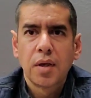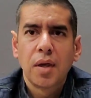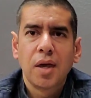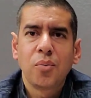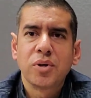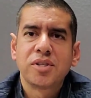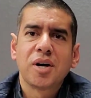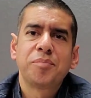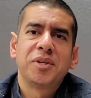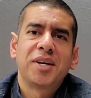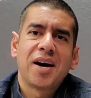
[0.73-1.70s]
Hey, what's
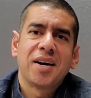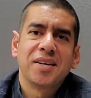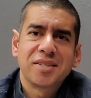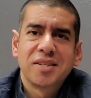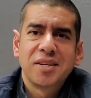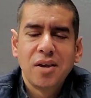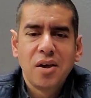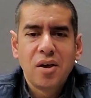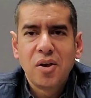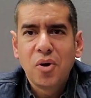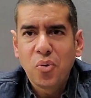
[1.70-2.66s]
up you guys?
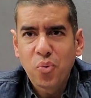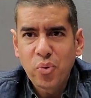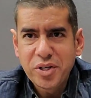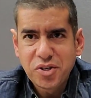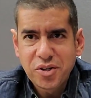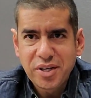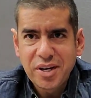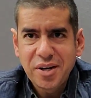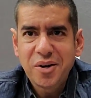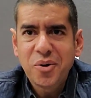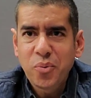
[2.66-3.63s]
Richard
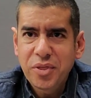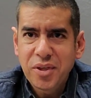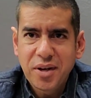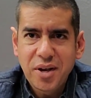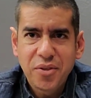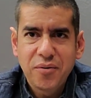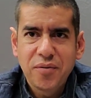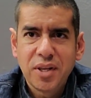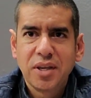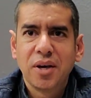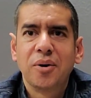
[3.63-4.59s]
here with another
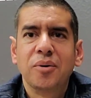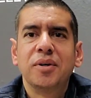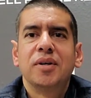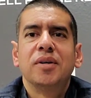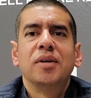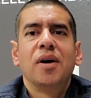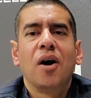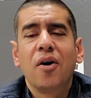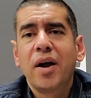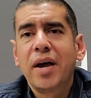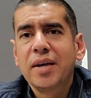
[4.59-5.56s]
video.
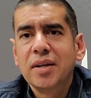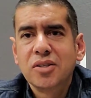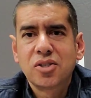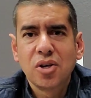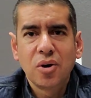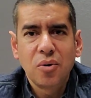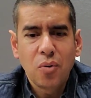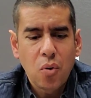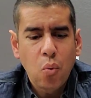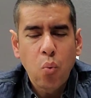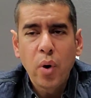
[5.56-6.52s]
All right,
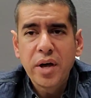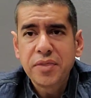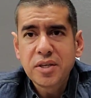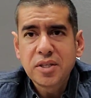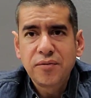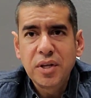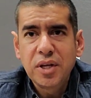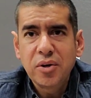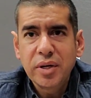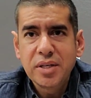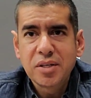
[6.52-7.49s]
so what this
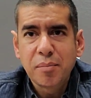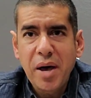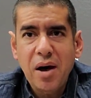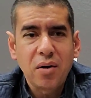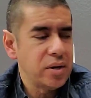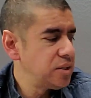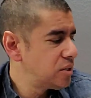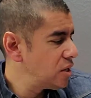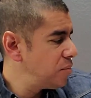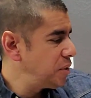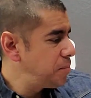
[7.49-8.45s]
video is about, it's
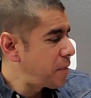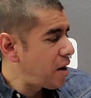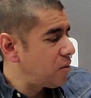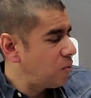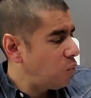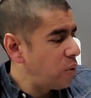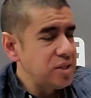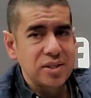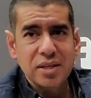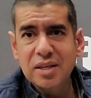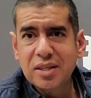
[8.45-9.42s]
gonna be about what's
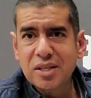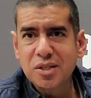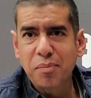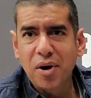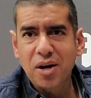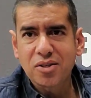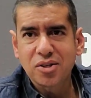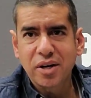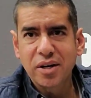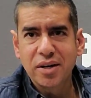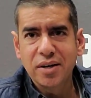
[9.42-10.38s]
in this box
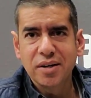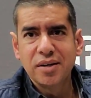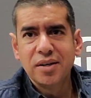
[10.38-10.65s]
right here.